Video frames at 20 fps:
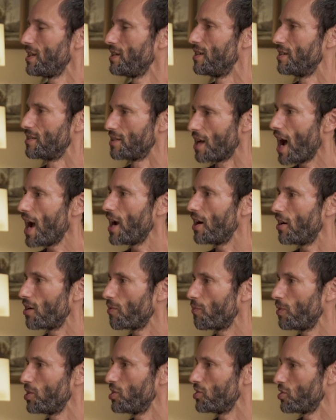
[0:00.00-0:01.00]

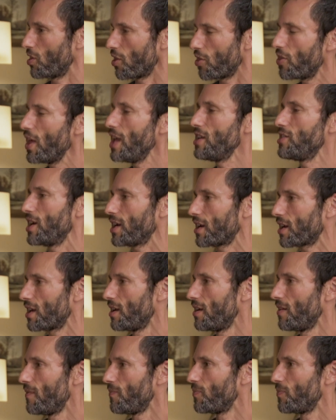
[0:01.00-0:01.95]
desire, which is authentic,